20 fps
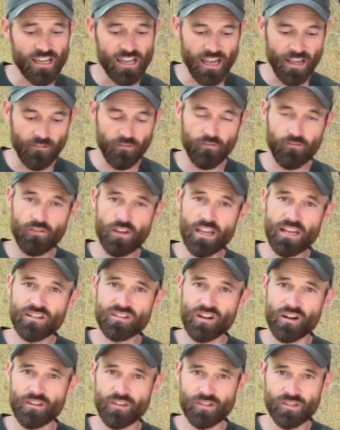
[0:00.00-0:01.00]
it feeds
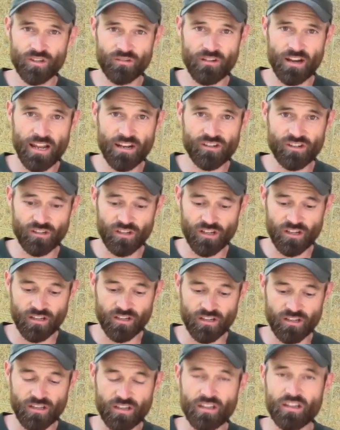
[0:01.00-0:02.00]
on the tarantula.
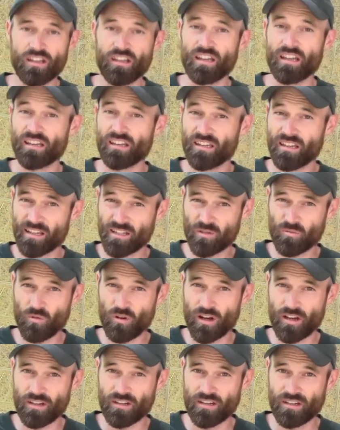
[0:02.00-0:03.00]
And guess
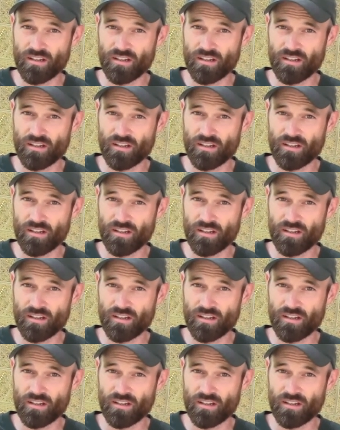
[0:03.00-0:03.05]
what?